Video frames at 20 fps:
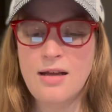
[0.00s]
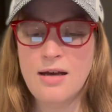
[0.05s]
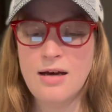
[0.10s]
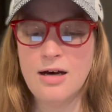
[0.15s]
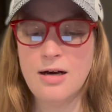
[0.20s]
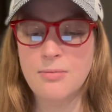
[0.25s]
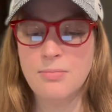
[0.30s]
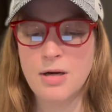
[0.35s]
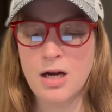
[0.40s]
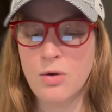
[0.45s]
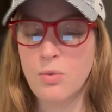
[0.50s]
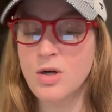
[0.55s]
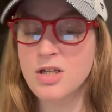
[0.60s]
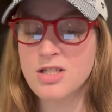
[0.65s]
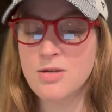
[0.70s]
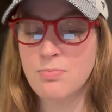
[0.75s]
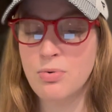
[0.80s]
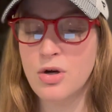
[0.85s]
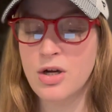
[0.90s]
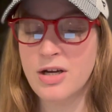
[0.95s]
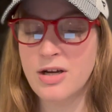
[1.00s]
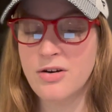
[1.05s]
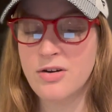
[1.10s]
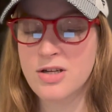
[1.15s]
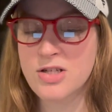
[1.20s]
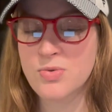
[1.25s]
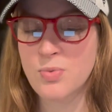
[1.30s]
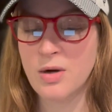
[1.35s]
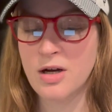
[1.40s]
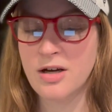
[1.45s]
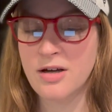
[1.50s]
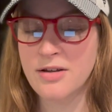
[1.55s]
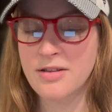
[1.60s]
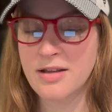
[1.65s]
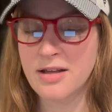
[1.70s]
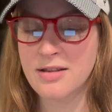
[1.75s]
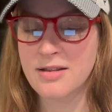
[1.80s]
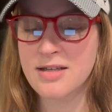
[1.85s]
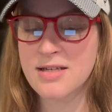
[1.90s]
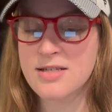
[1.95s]
But I want to point out as well
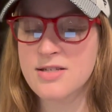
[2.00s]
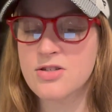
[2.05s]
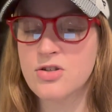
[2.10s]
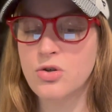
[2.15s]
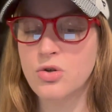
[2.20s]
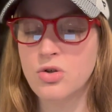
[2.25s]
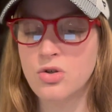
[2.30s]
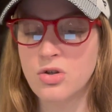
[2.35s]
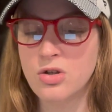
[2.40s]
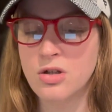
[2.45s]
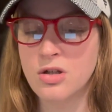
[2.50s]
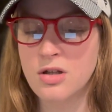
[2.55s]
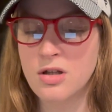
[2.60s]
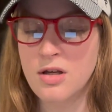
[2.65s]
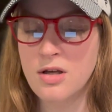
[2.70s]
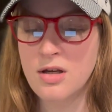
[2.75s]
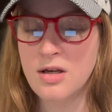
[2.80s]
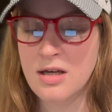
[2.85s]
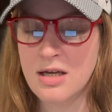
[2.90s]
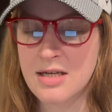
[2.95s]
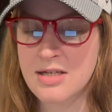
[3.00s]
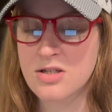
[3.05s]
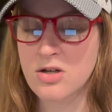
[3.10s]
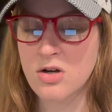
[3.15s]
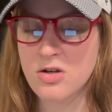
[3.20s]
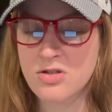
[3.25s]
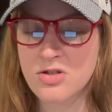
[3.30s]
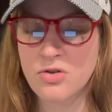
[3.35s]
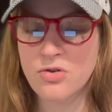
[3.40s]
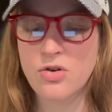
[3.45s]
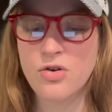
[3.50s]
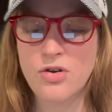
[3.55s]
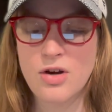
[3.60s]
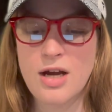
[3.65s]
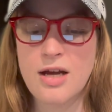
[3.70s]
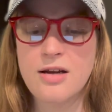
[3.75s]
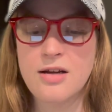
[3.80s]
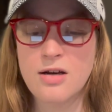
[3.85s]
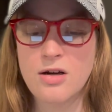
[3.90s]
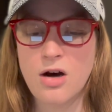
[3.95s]
that this goal is also
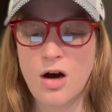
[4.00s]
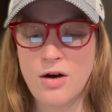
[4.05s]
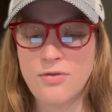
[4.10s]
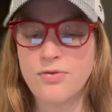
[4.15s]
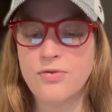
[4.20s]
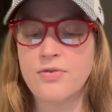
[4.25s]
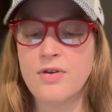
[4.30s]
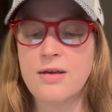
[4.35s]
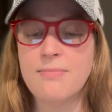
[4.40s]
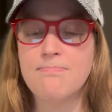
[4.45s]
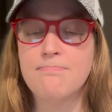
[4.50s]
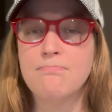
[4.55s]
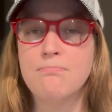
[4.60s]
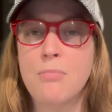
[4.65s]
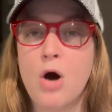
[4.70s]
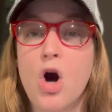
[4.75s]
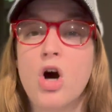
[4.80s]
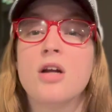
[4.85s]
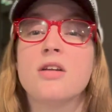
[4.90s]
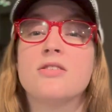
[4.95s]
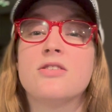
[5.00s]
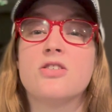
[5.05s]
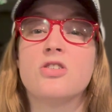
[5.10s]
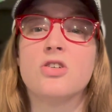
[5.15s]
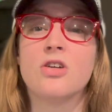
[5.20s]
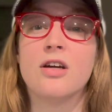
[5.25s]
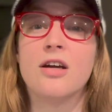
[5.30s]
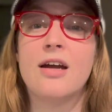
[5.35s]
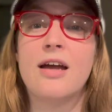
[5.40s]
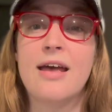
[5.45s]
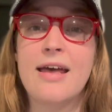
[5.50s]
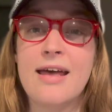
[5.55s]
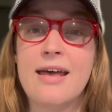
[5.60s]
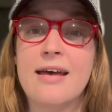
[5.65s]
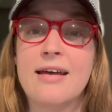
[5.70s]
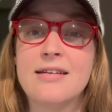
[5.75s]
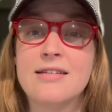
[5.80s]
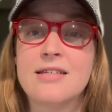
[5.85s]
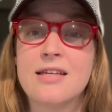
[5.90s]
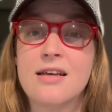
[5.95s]
created off of a monster
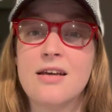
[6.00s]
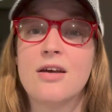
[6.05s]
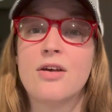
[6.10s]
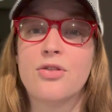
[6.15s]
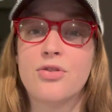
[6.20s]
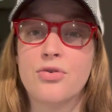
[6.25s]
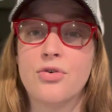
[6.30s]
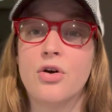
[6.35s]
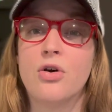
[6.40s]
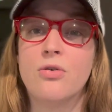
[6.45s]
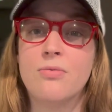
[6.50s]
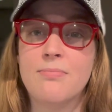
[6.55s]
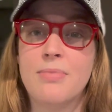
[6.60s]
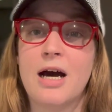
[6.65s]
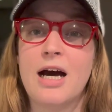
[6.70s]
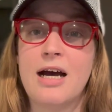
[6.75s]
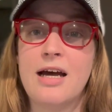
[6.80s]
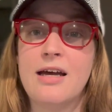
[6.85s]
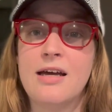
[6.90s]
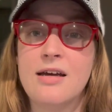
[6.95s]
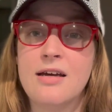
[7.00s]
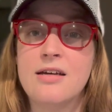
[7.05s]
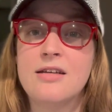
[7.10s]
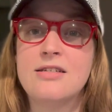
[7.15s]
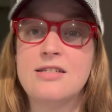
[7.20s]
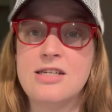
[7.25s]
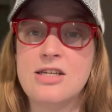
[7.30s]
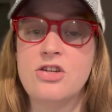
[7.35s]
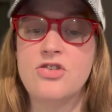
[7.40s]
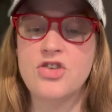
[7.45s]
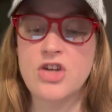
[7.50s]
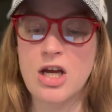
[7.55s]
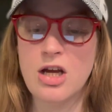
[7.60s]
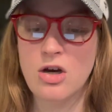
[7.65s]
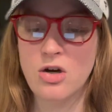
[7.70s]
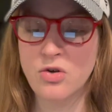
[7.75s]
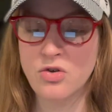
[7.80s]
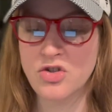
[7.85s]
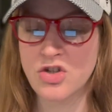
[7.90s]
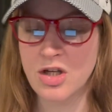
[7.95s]
hit thrown by
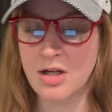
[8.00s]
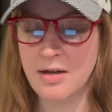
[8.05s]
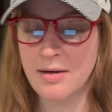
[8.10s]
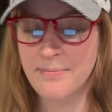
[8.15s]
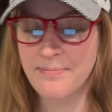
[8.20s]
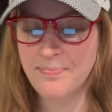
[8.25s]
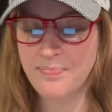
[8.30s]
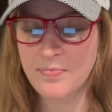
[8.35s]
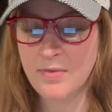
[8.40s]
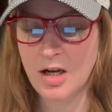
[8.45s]
TJ Oshie.